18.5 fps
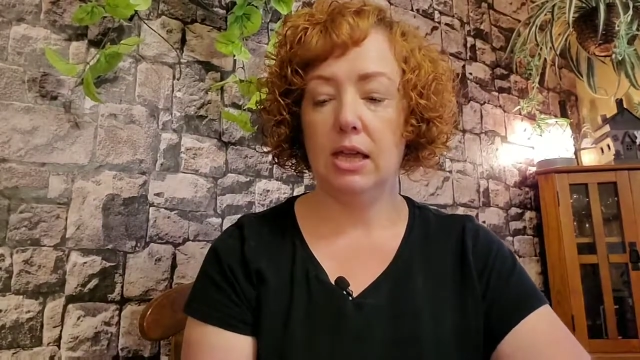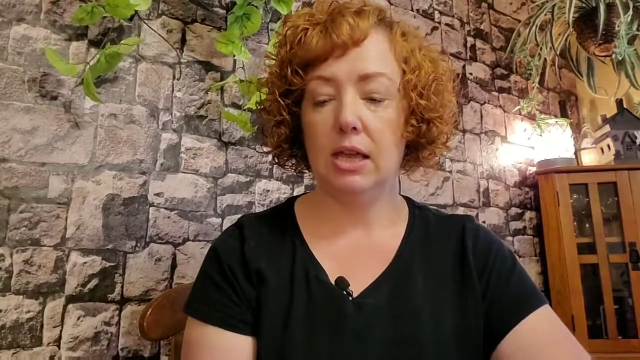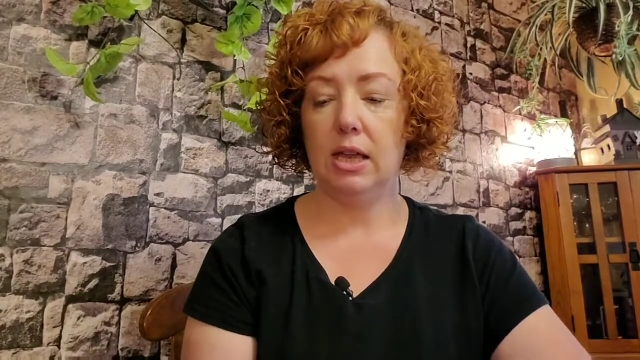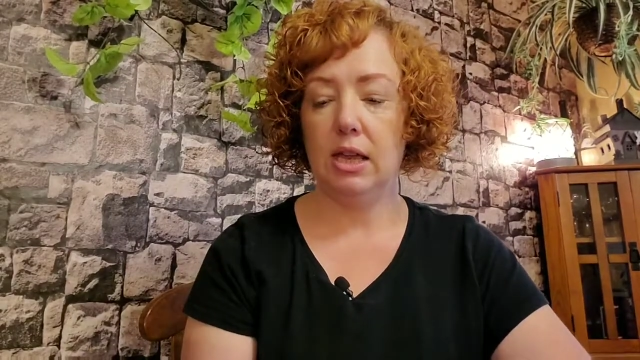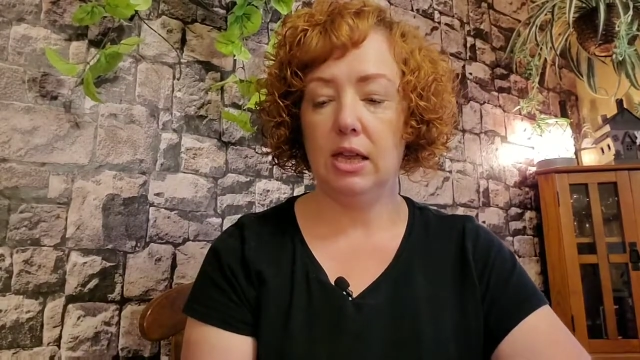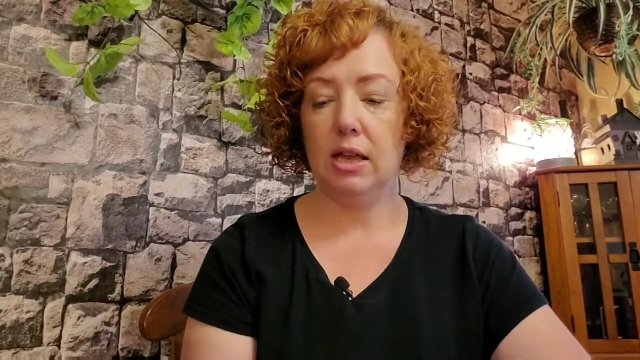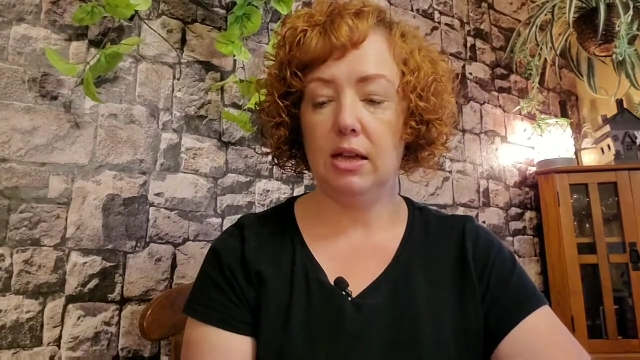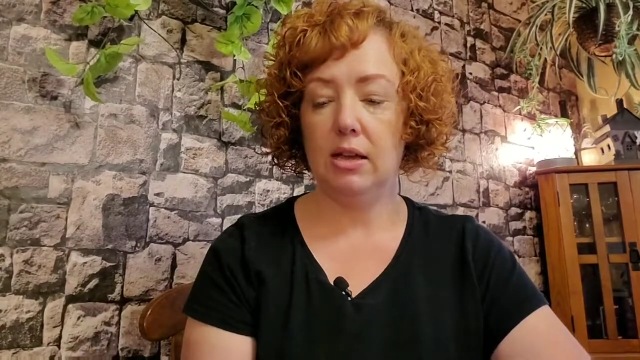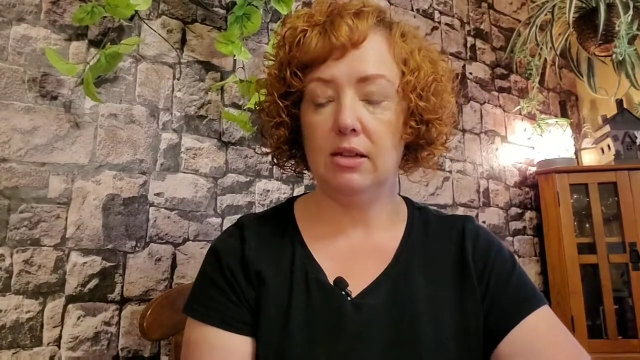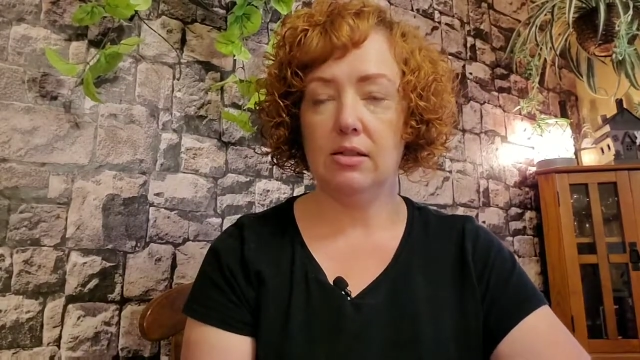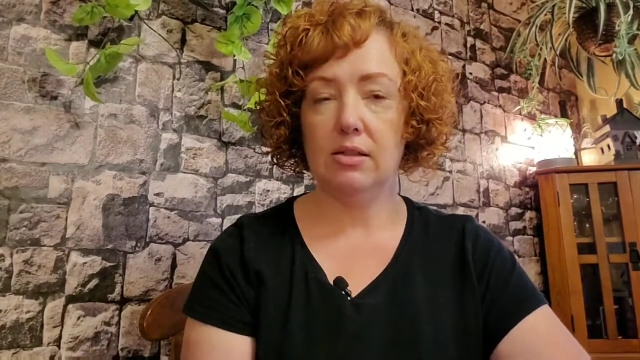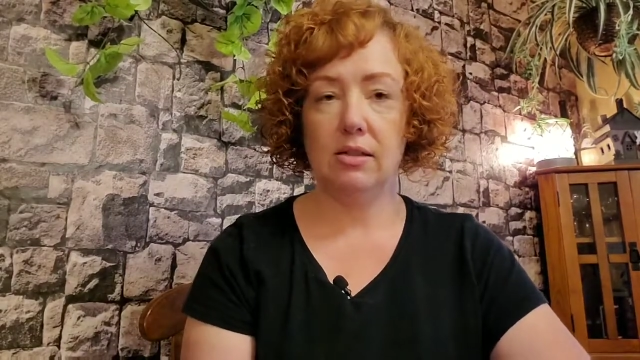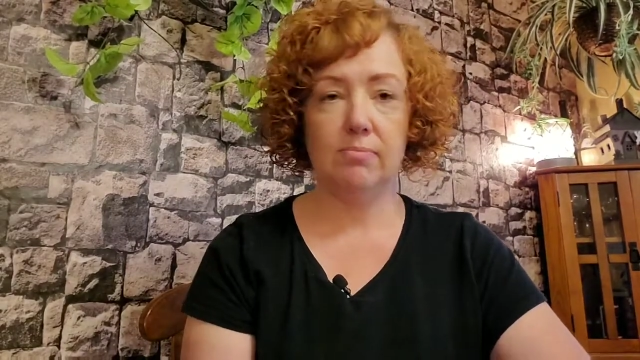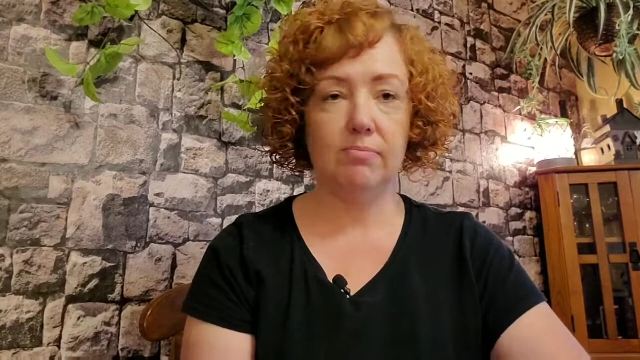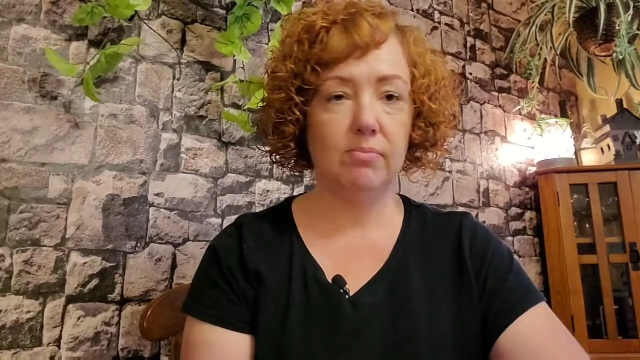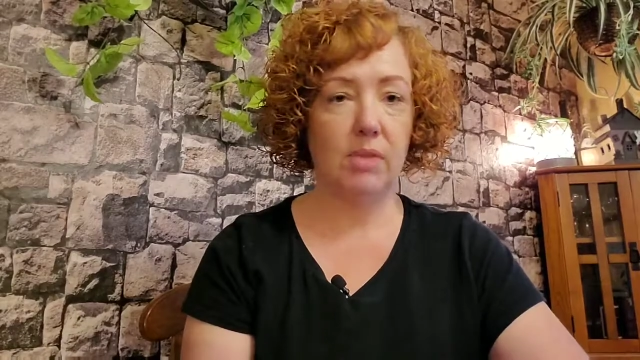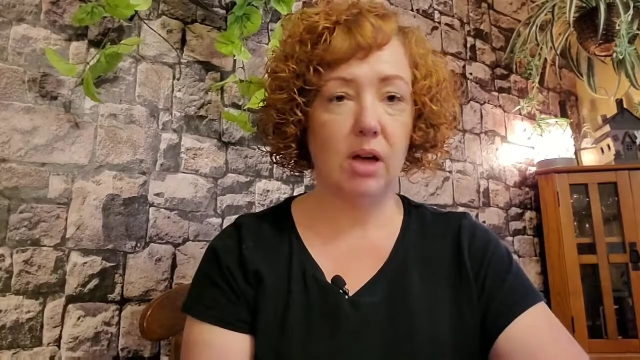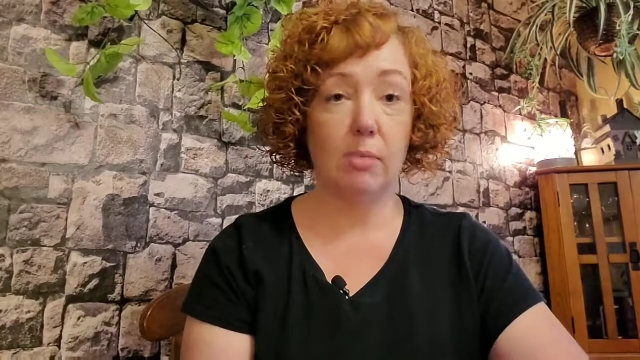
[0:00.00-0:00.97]
It
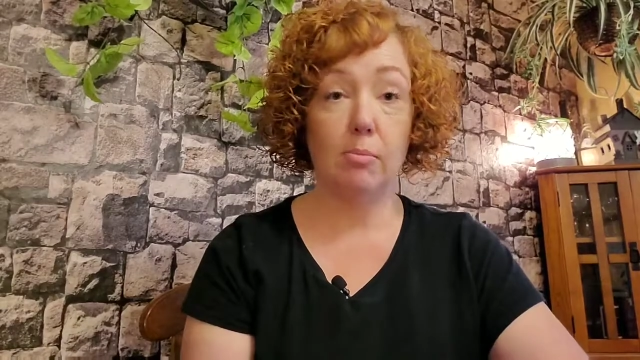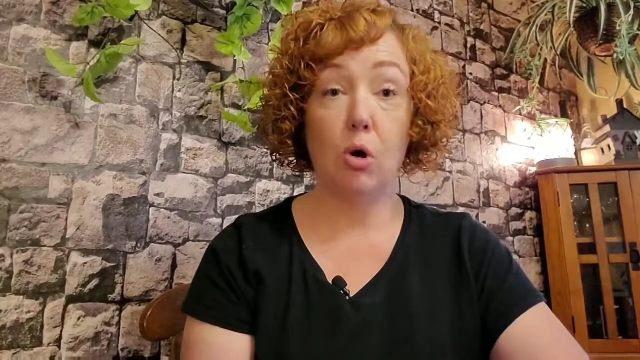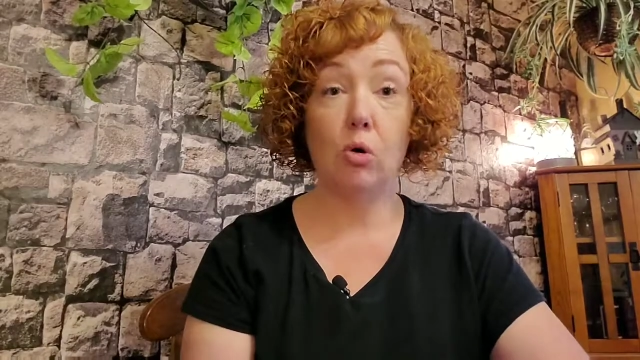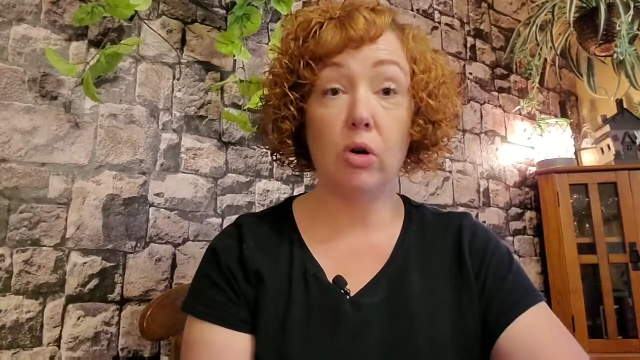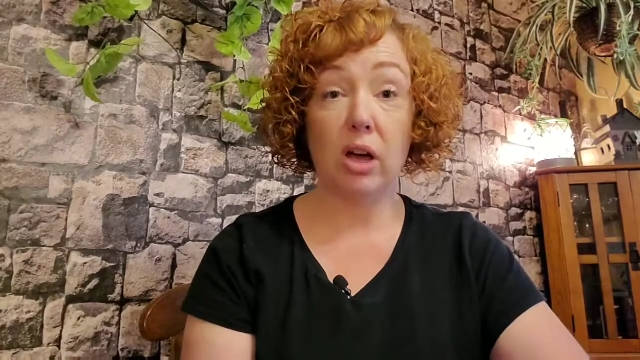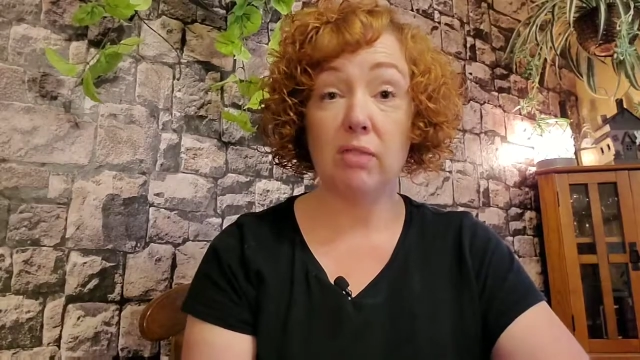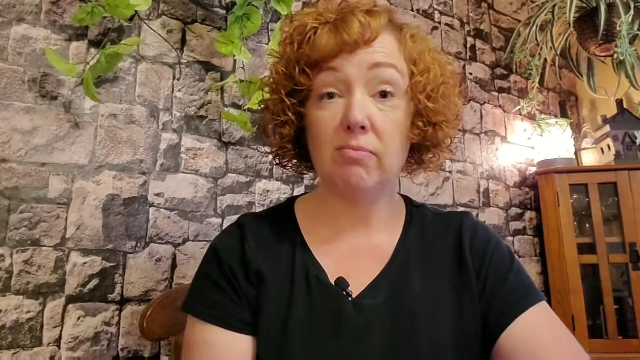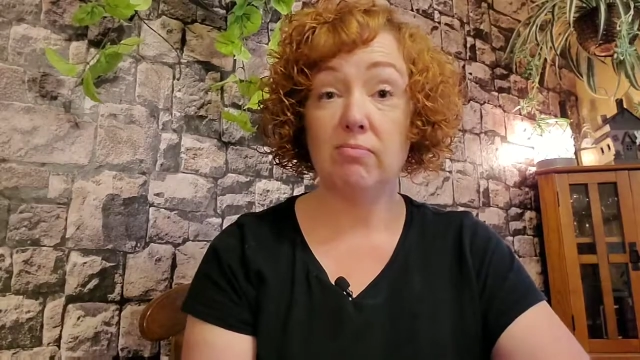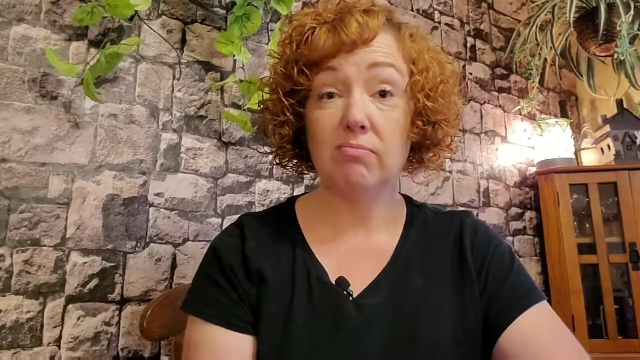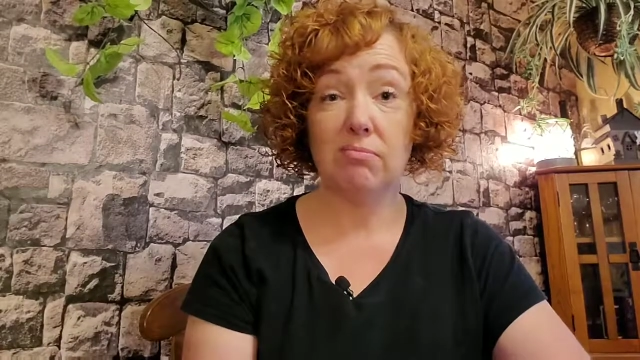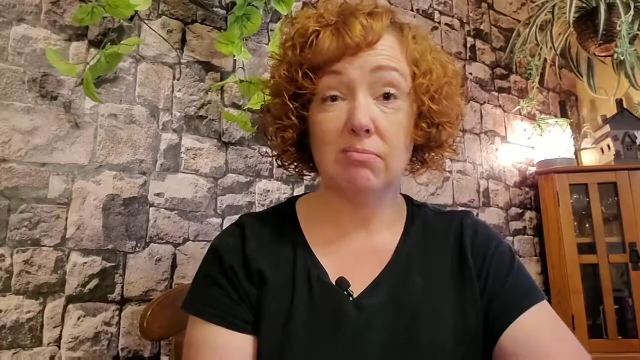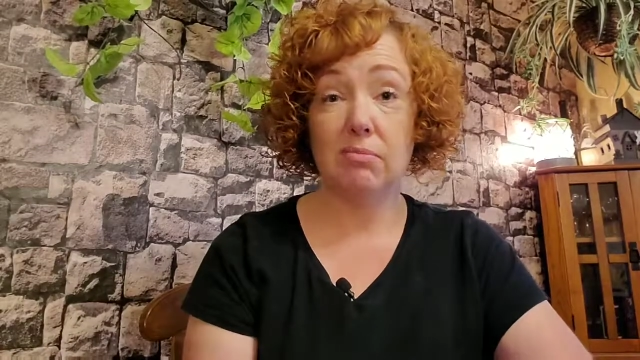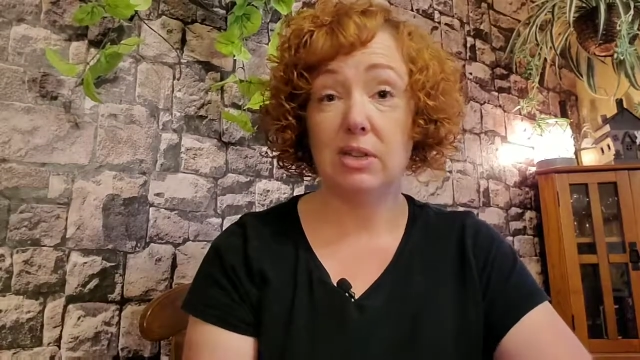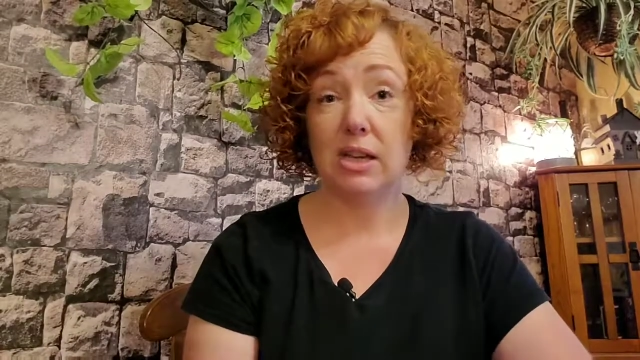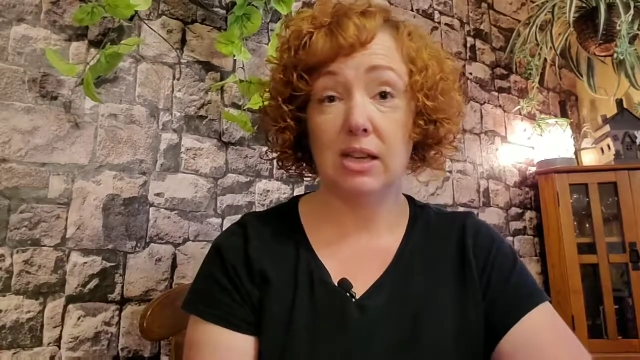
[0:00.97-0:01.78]
is a mocha.